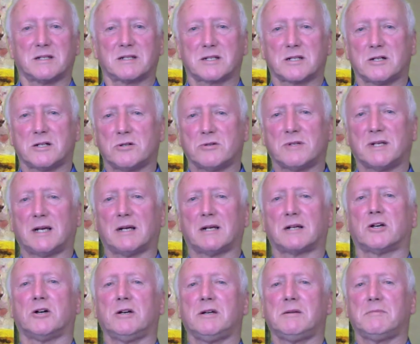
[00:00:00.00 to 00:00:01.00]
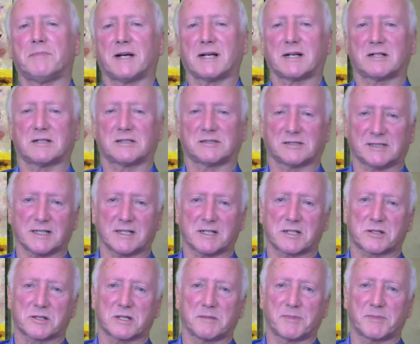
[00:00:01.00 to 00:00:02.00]
So going back right
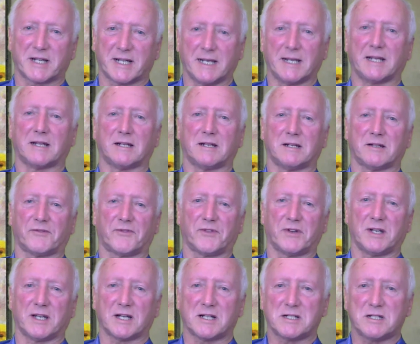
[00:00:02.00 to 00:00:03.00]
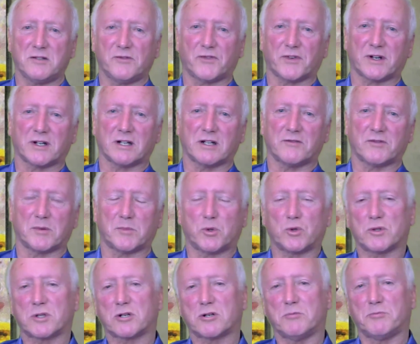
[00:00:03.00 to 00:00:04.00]
to the beginning, in 95 I
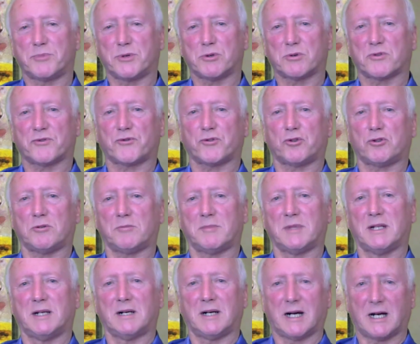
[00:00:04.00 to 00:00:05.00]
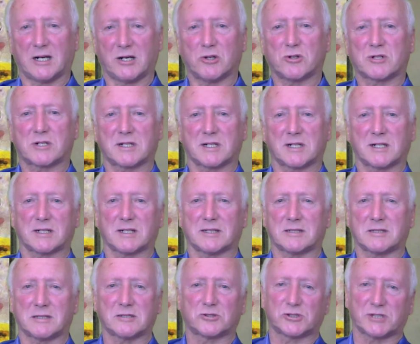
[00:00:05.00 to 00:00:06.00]
bought the computer form, I looked at it, I
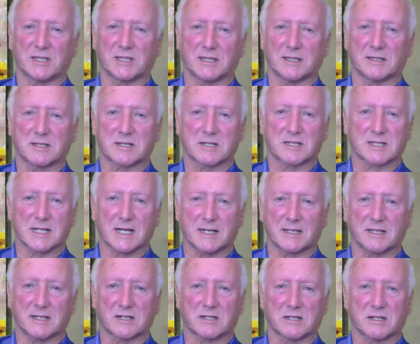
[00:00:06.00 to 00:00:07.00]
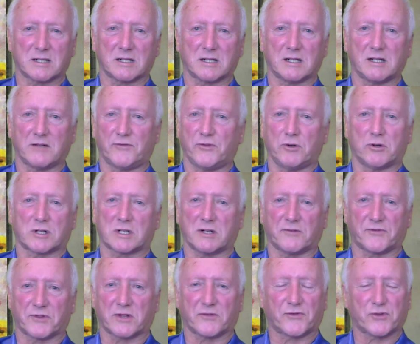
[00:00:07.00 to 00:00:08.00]
didn't really understand it. If you look at
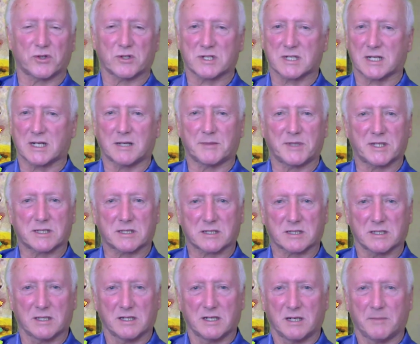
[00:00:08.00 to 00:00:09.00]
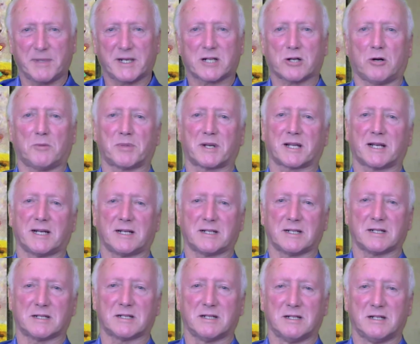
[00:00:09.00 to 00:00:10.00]
it for the first time, it's a bit
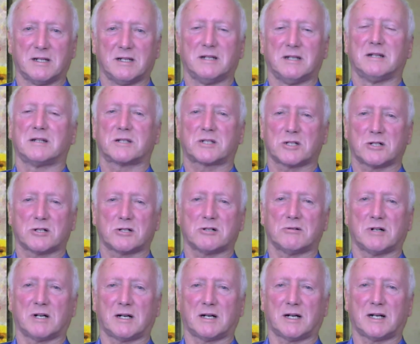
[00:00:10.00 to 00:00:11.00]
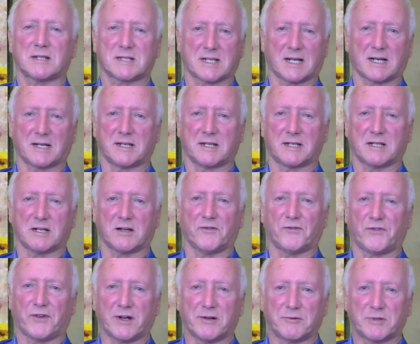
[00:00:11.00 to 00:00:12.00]
complicated. So I studied it
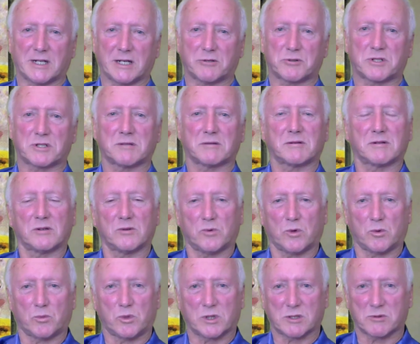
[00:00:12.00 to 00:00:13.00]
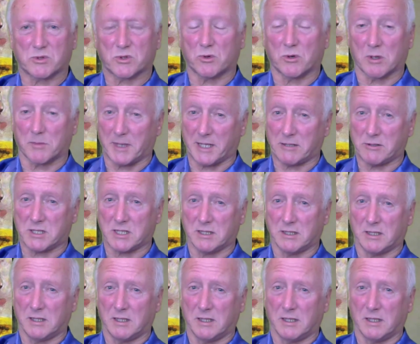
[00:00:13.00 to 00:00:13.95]
and found out what it was all about.